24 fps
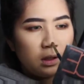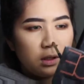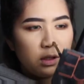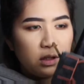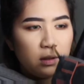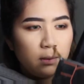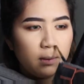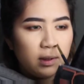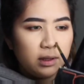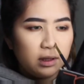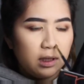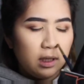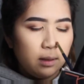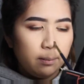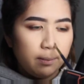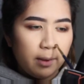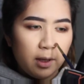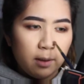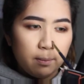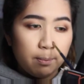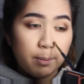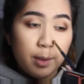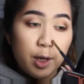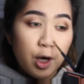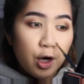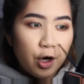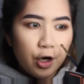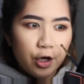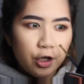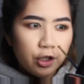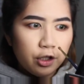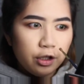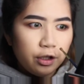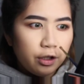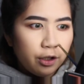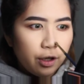Tapos dumating pa yung
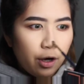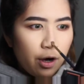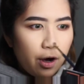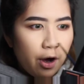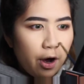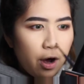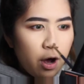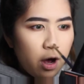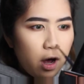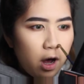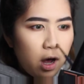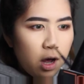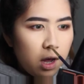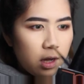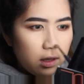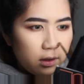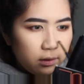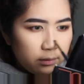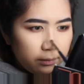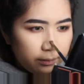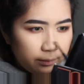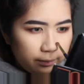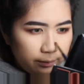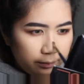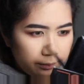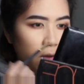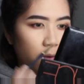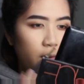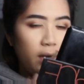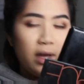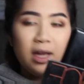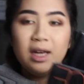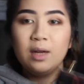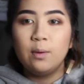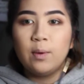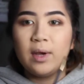period ko.
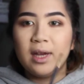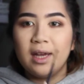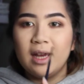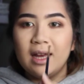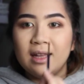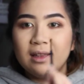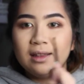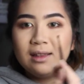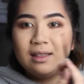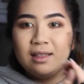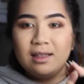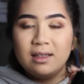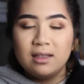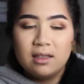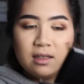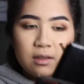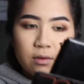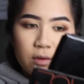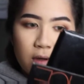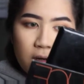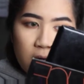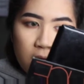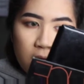So anyway, at least,